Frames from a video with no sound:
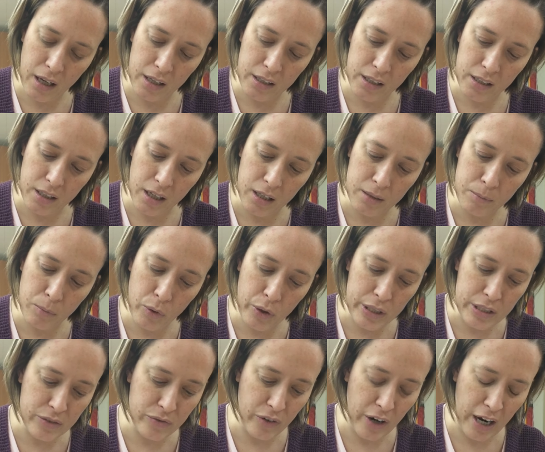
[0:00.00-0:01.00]
on a young
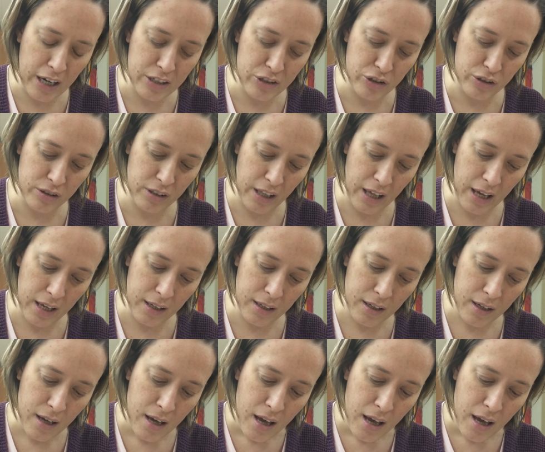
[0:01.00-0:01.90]
boy's fractured leg.